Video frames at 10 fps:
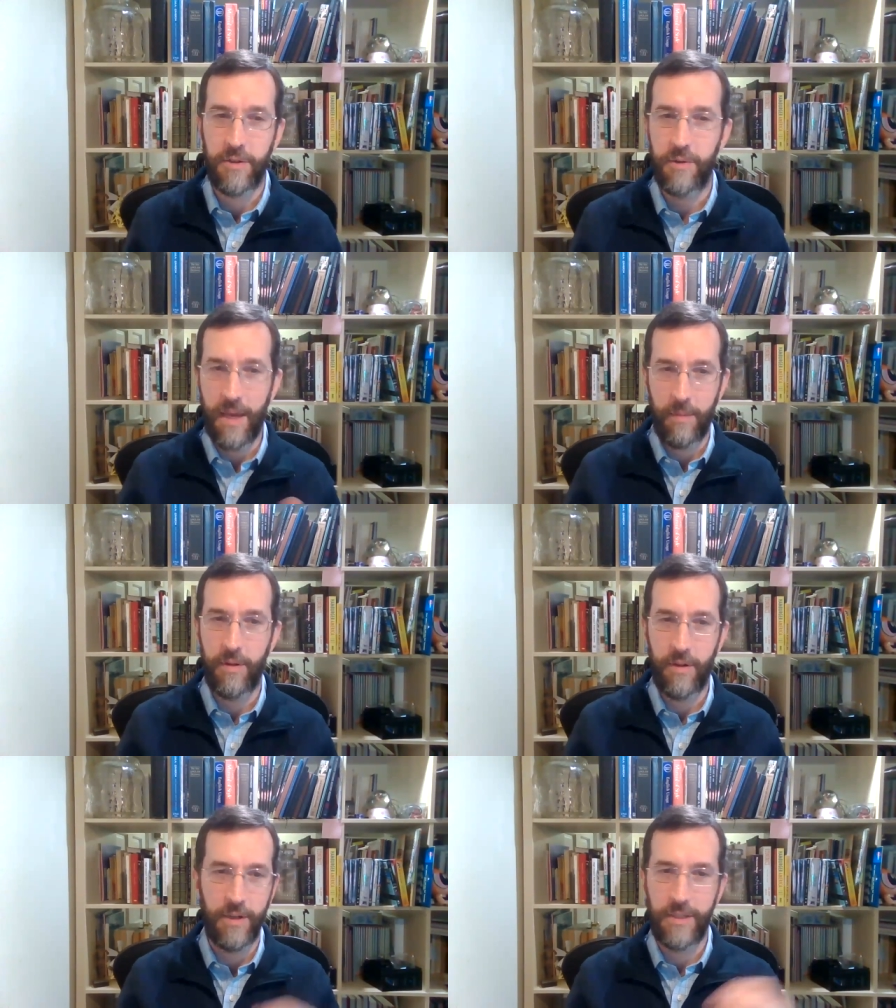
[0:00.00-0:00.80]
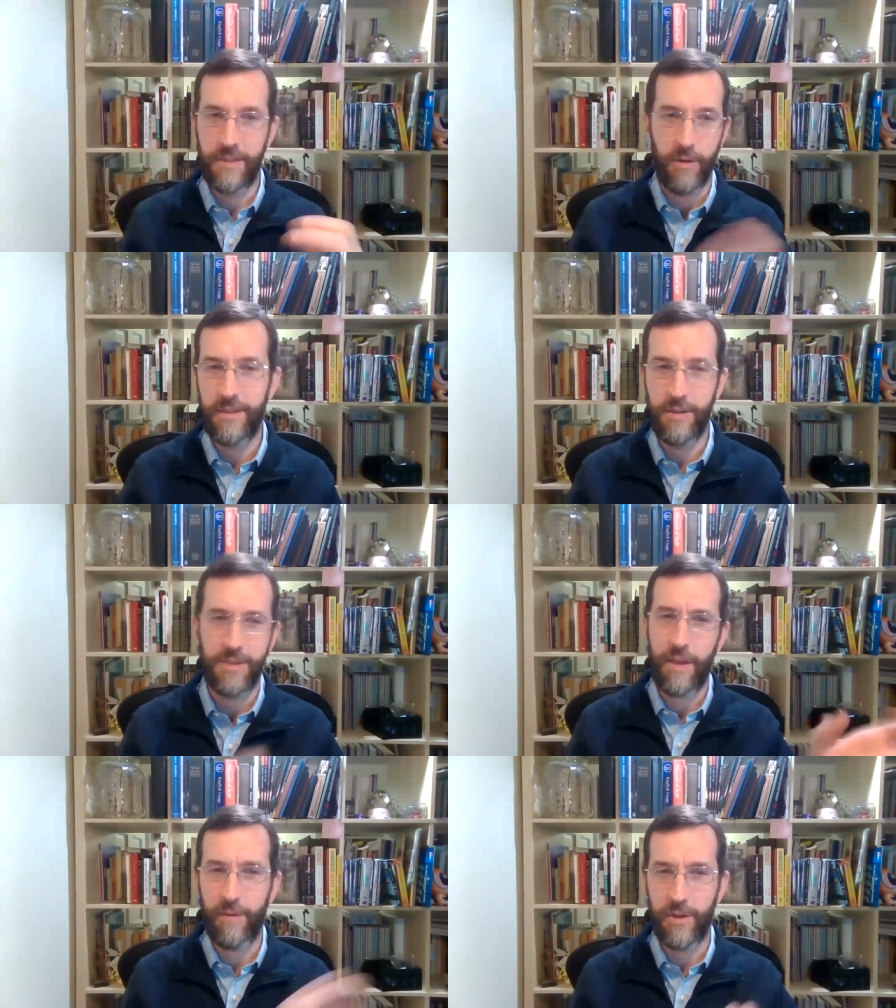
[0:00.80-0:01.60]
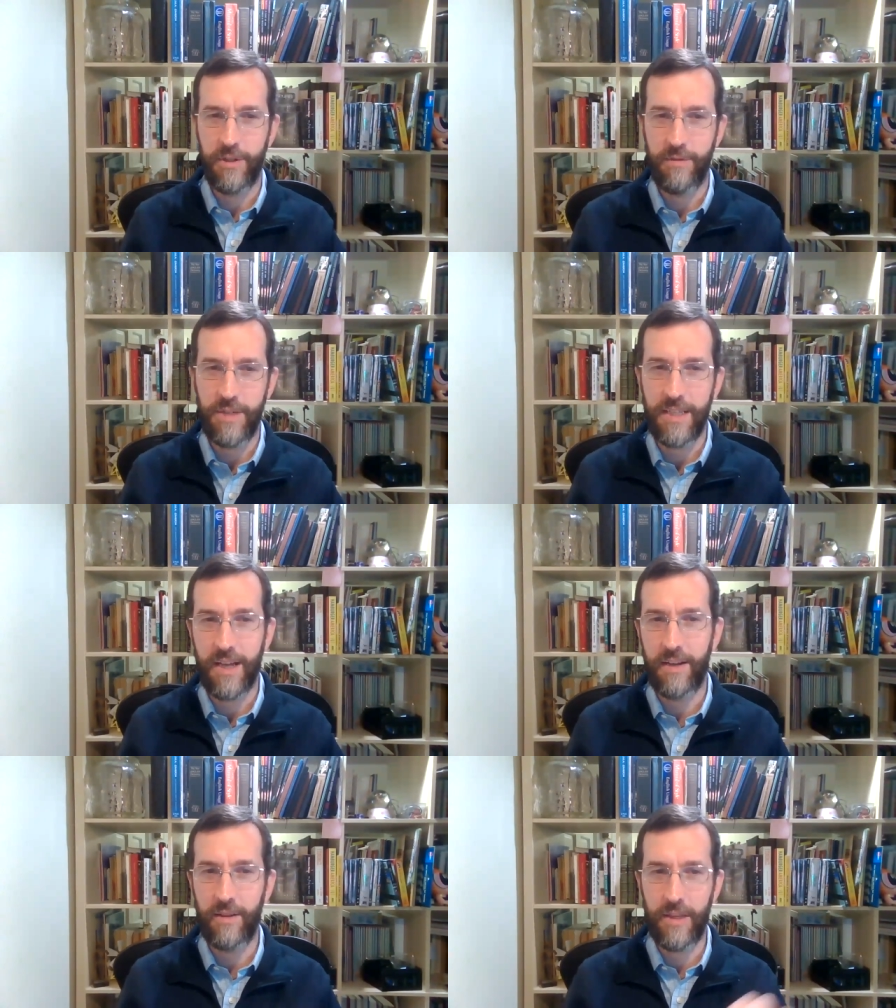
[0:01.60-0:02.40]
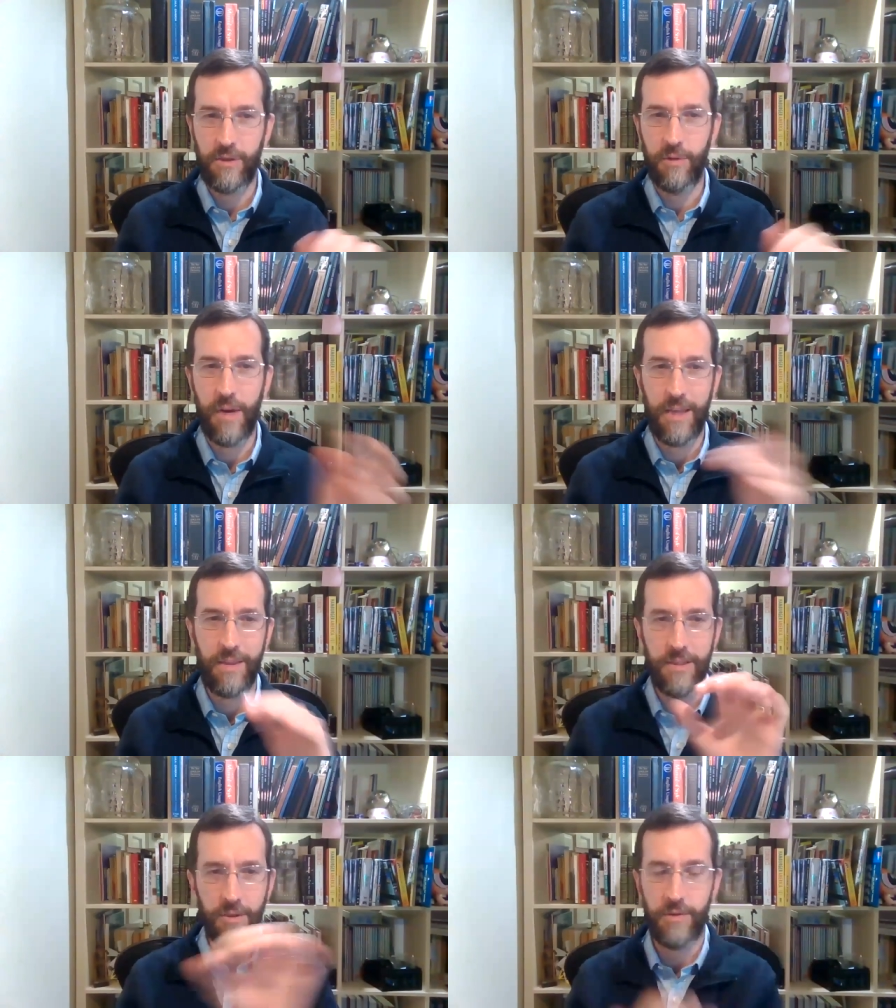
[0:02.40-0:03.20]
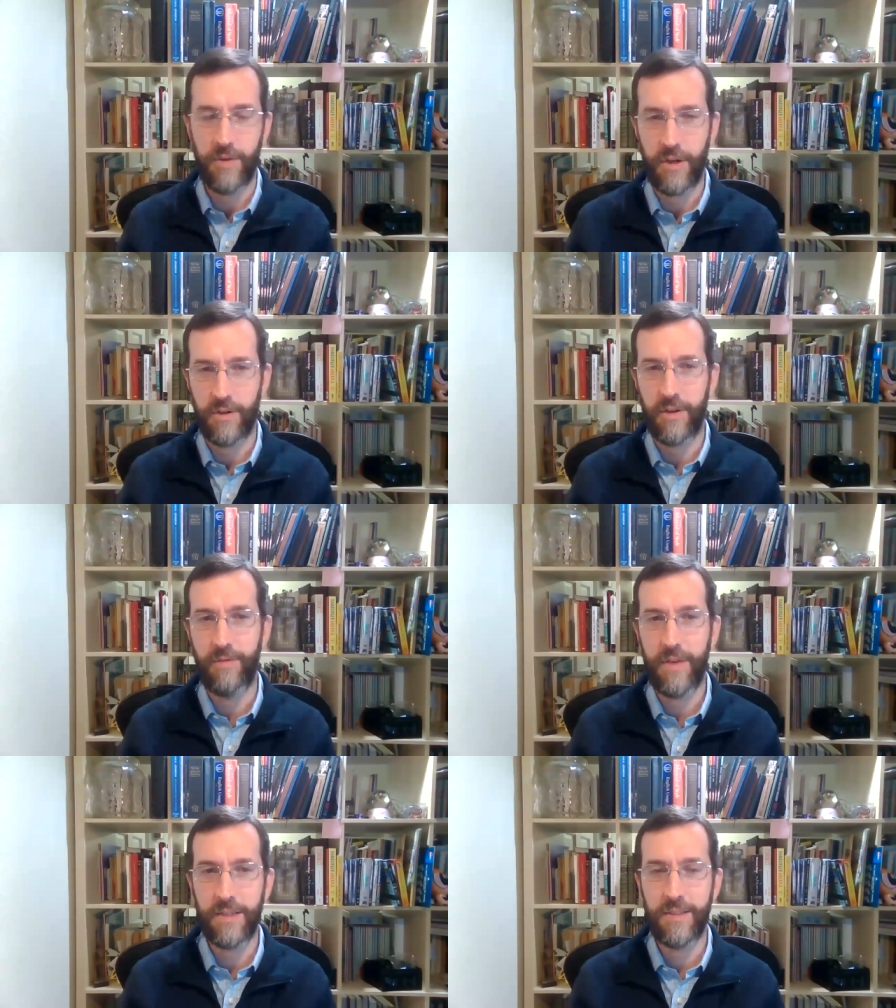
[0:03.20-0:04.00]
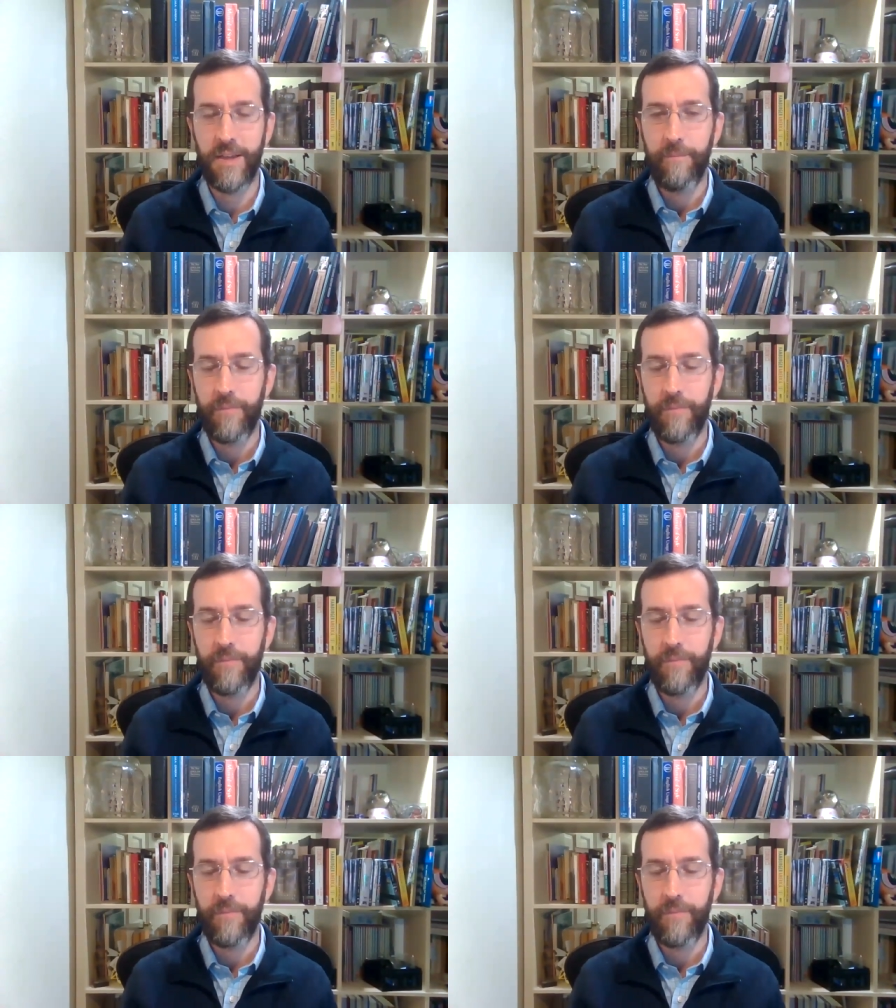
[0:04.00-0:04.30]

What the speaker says: So YAML it's like a version of JSON. It lets you write these sort of structured configs.